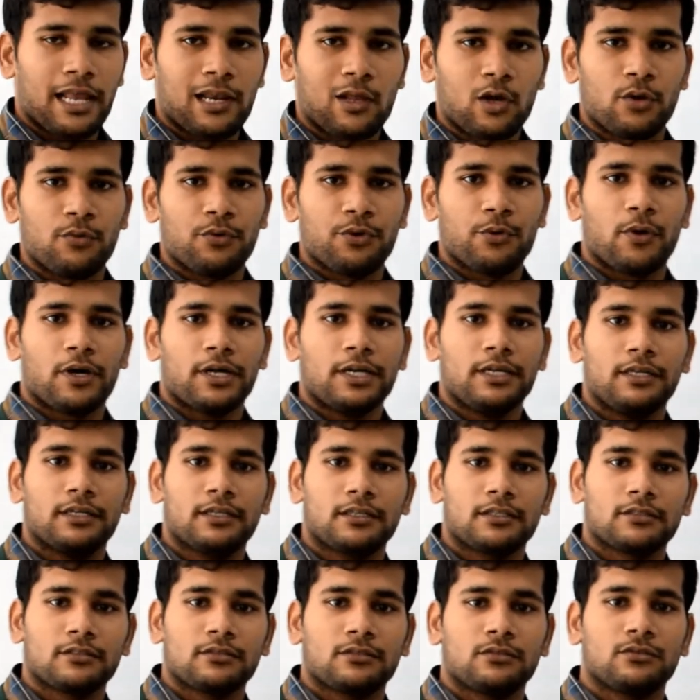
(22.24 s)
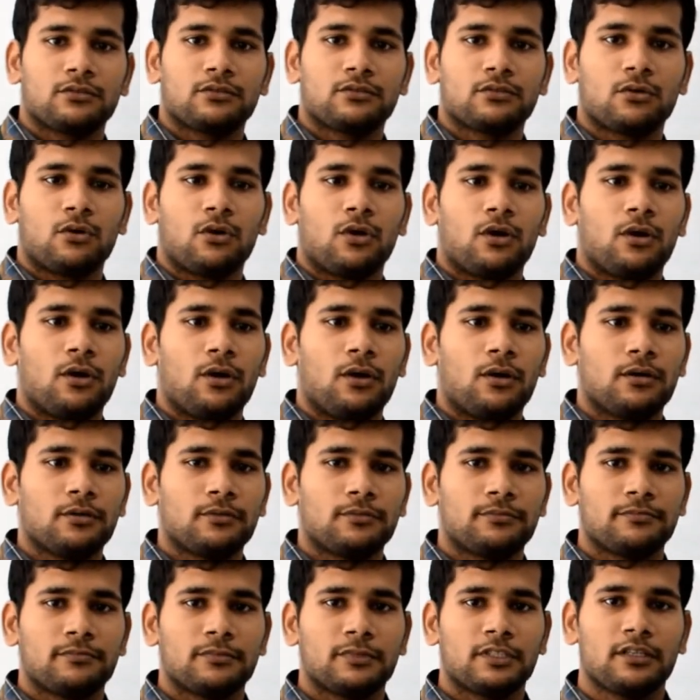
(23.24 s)
everyone. So
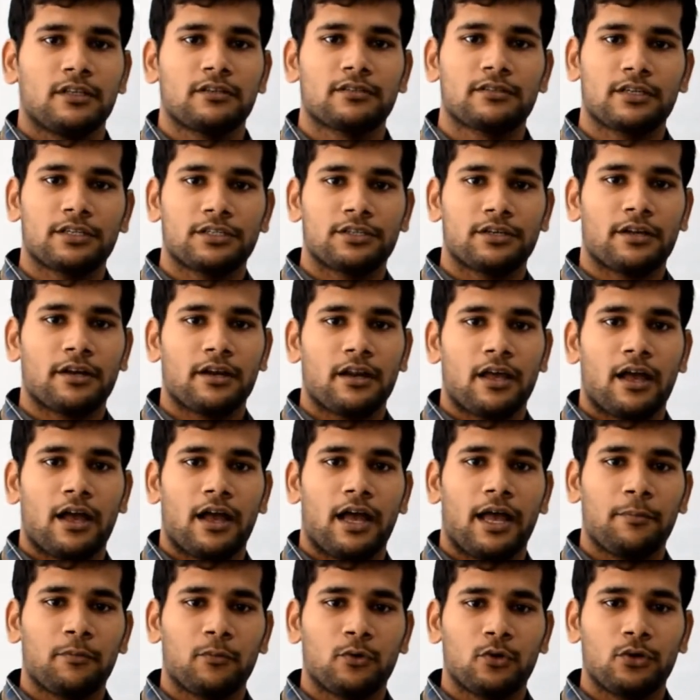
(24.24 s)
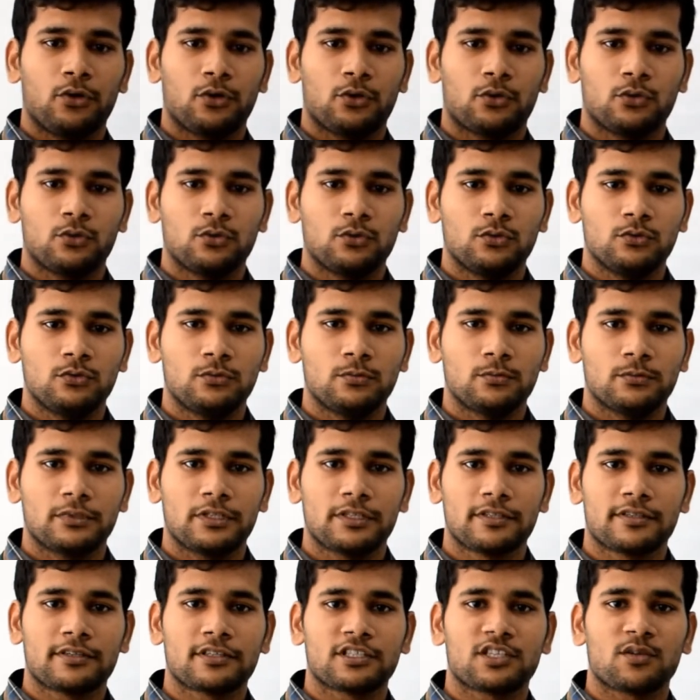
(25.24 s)
in this session I am going to
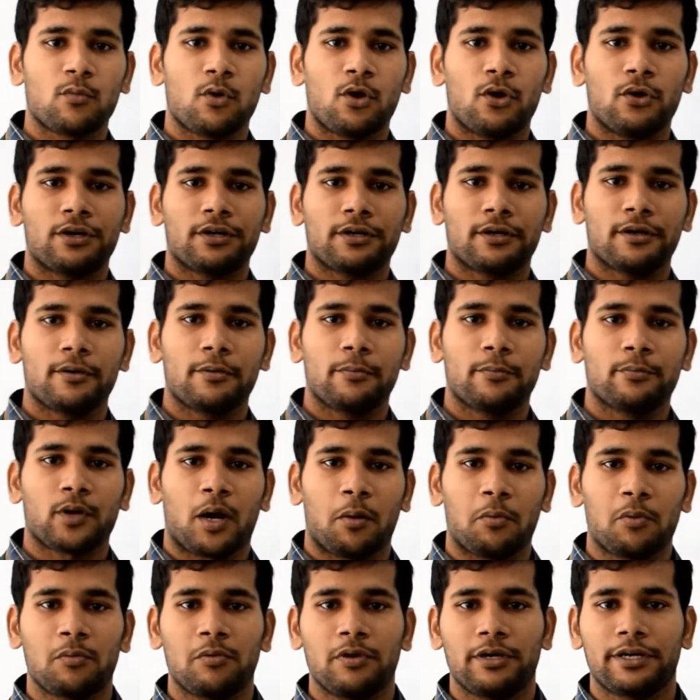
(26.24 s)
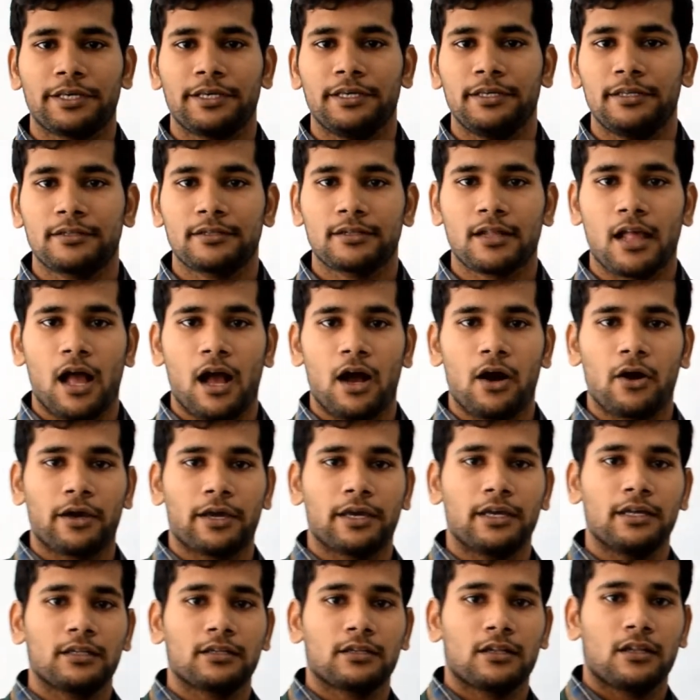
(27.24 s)
discuss about probability.
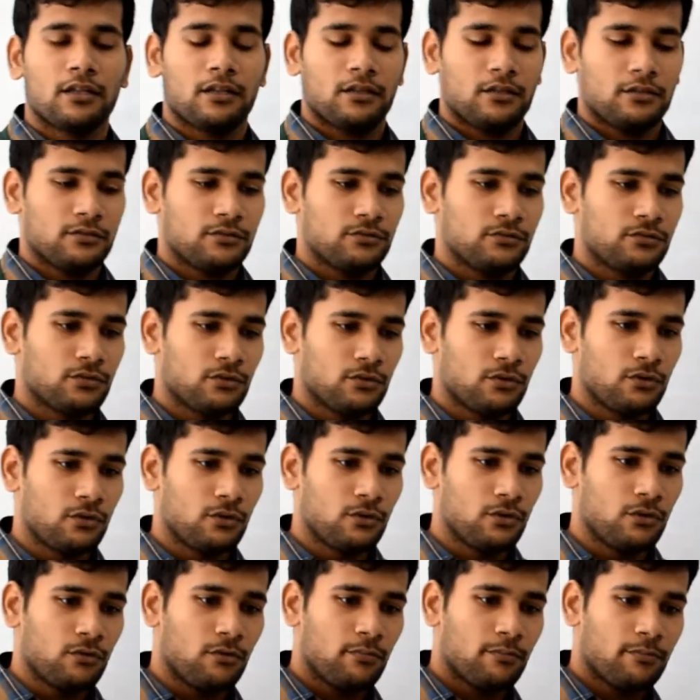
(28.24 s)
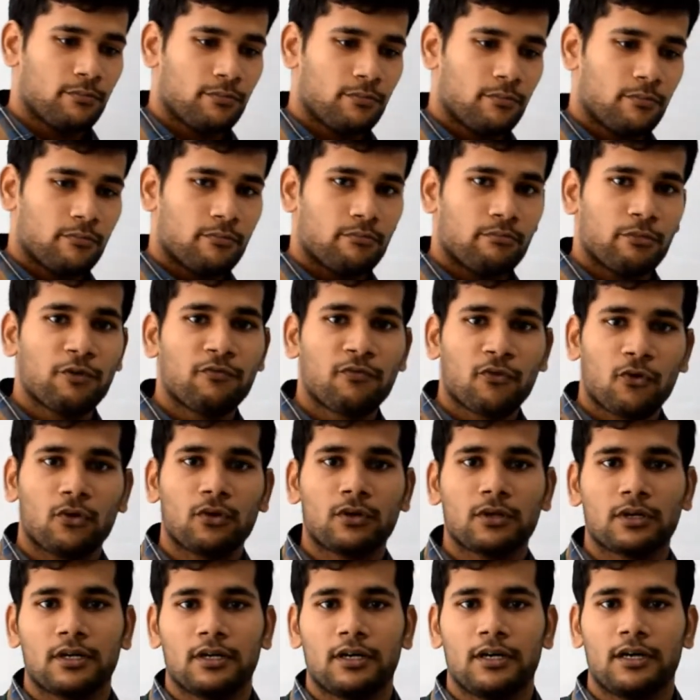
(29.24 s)
Okay. So
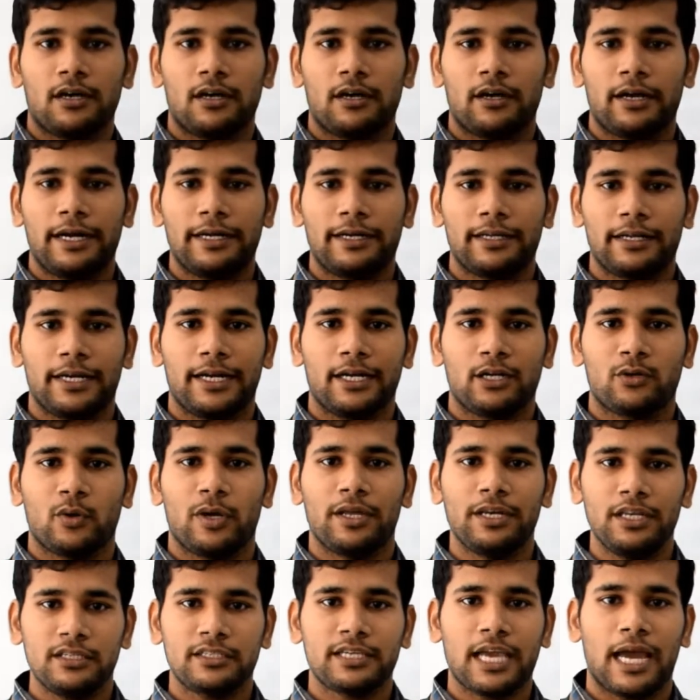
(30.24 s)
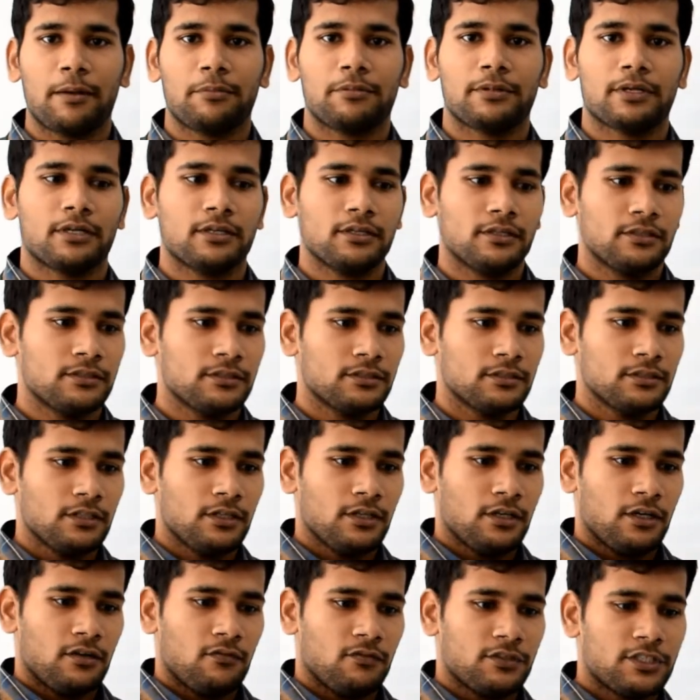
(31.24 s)
before entering into any chapter,
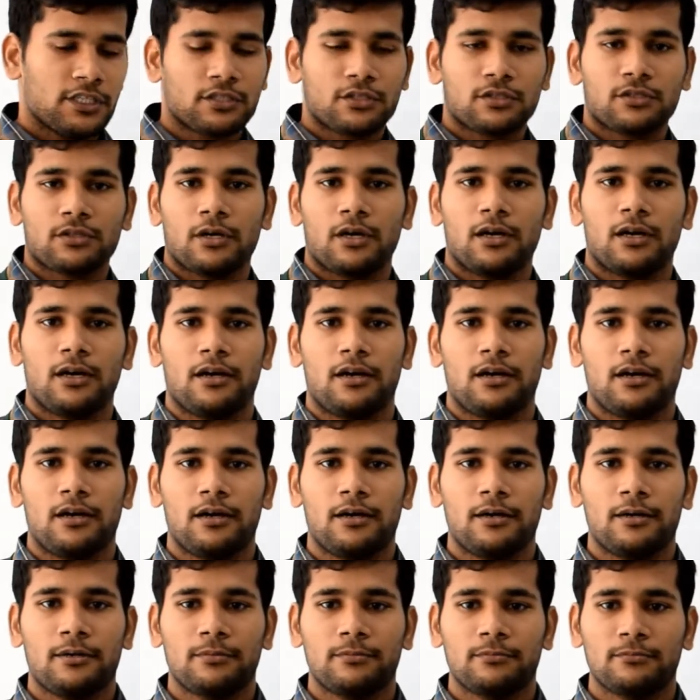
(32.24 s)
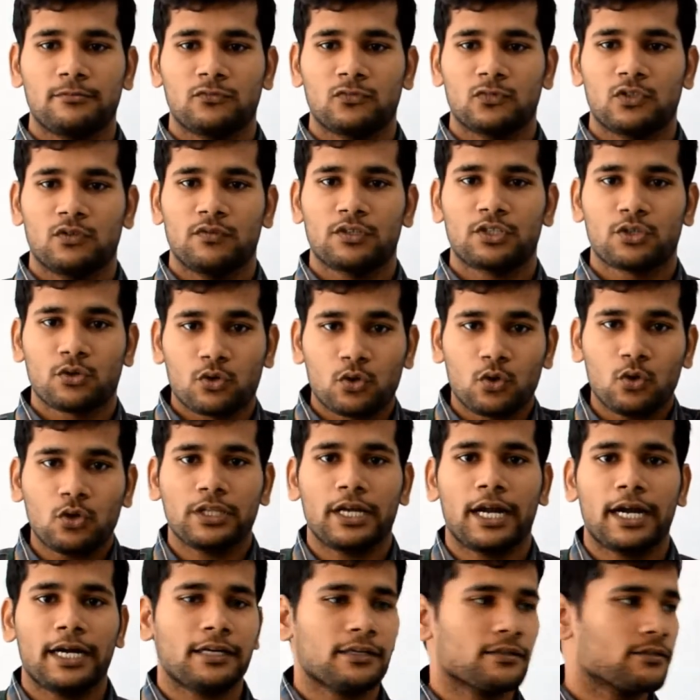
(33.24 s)
we should know
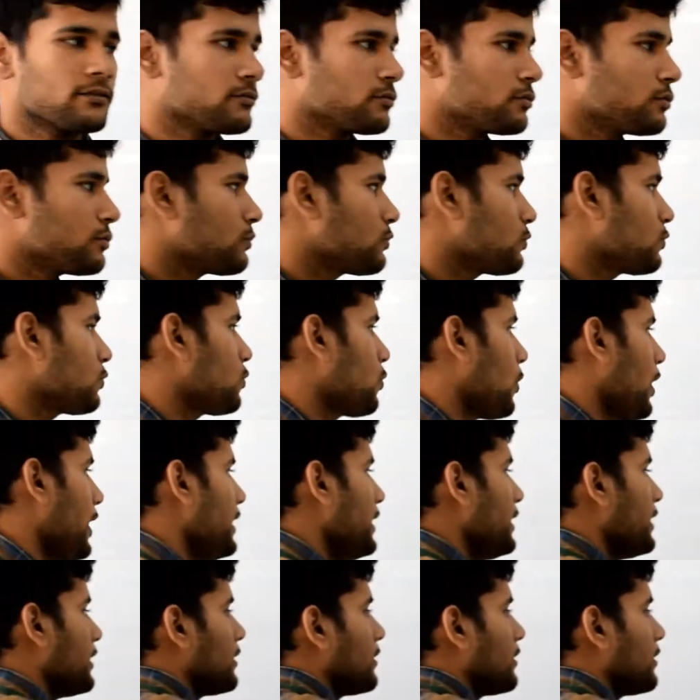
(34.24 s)
that why